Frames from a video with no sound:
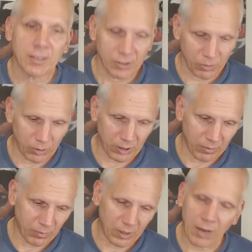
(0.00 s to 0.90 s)
So
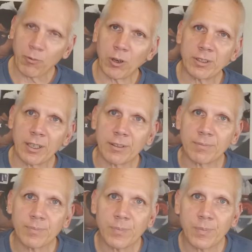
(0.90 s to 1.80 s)
we're I've worked
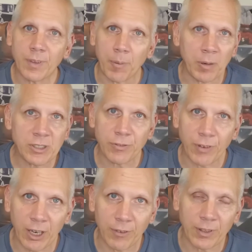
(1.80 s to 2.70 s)
on a bunch of
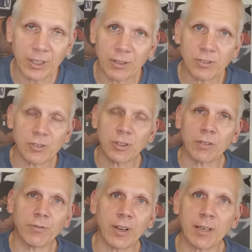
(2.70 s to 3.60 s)
fire videos, and you
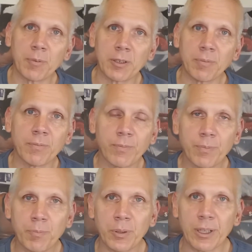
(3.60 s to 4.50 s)
can find them on the
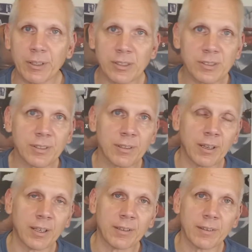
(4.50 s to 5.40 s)
playlist
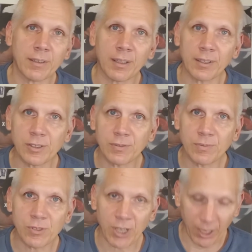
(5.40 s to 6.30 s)
on on this
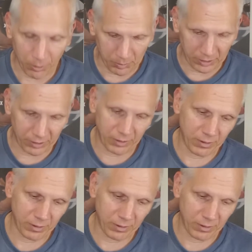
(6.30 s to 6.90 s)
channel. But